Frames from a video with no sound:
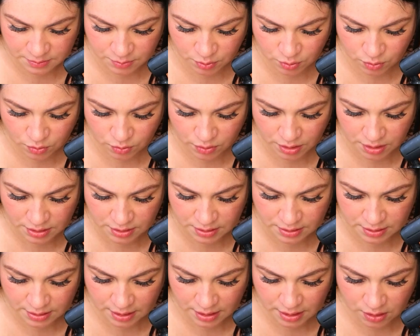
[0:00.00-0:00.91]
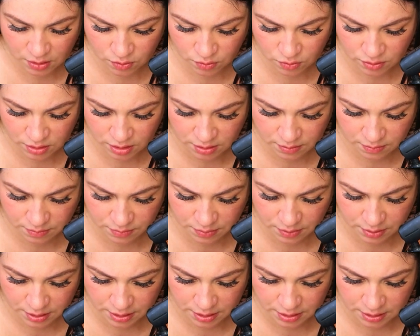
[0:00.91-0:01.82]
point down, and
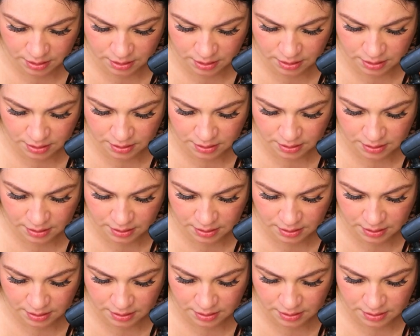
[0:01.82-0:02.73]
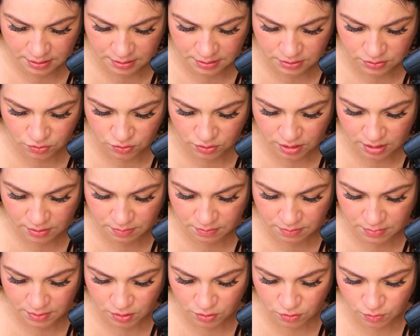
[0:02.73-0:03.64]
blending it in to that
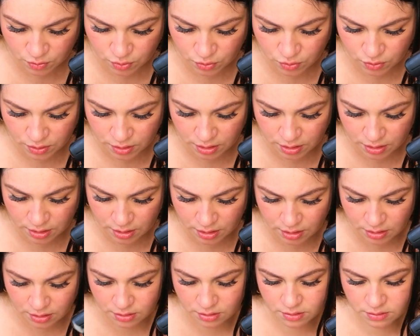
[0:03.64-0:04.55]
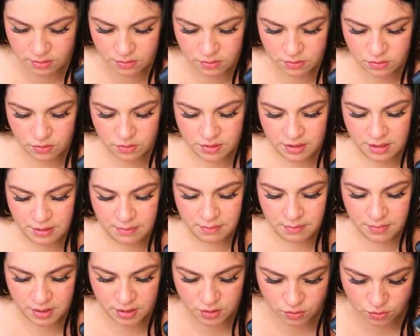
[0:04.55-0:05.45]
middle point, or that
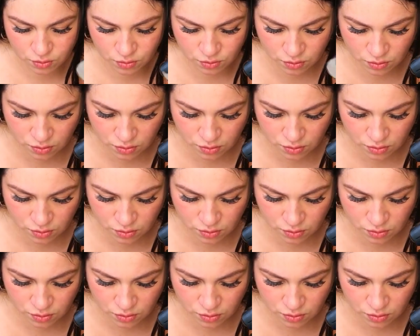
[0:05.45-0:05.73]
middle